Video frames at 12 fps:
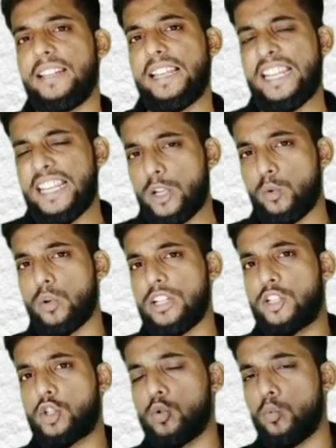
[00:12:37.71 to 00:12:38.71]

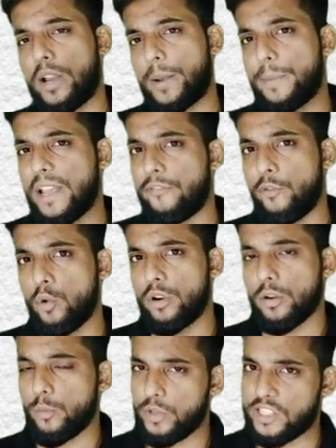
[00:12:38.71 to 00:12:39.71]
equals to 1 by
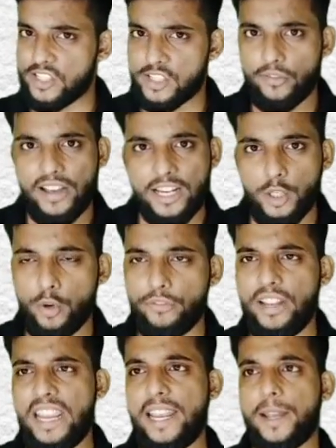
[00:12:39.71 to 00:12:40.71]
4, which is the value of
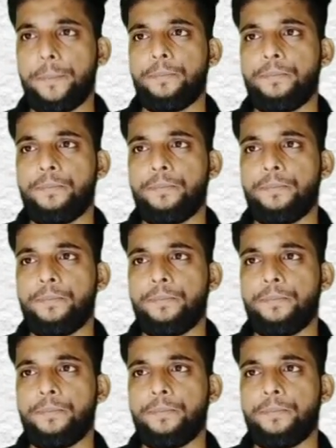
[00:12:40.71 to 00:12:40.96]
a,